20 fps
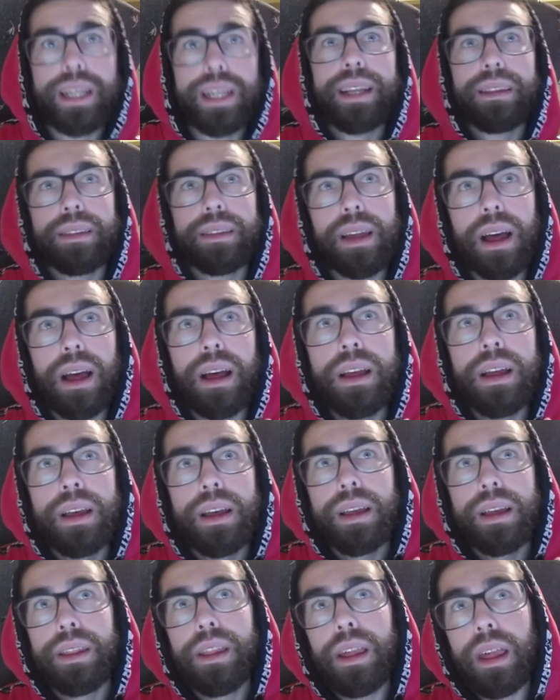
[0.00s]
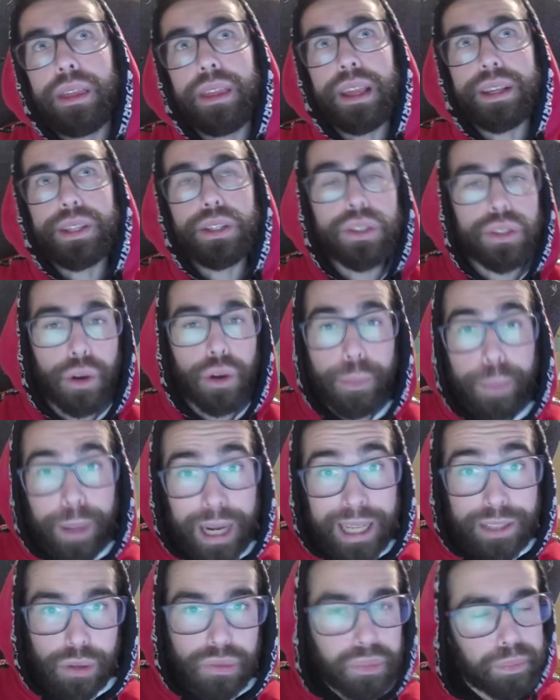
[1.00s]
and uh, th this is your
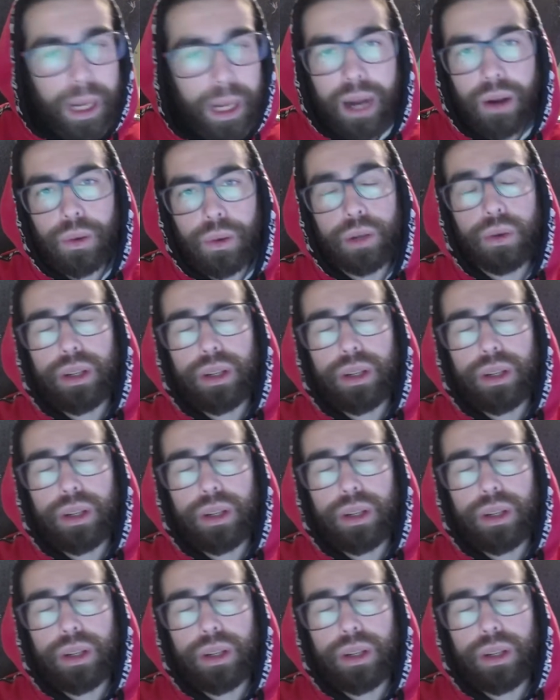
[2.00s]
place of power.